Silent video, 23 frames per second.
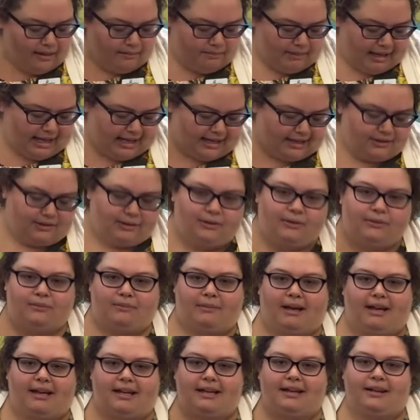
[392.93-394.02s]
back to
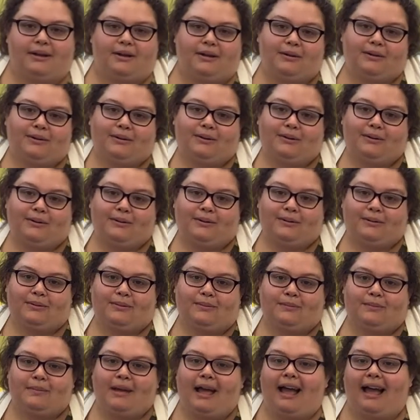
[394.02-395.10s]
my
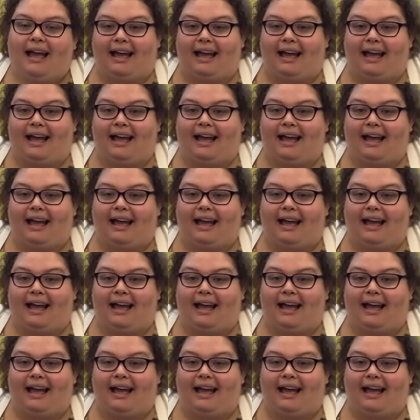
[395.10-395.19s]
home,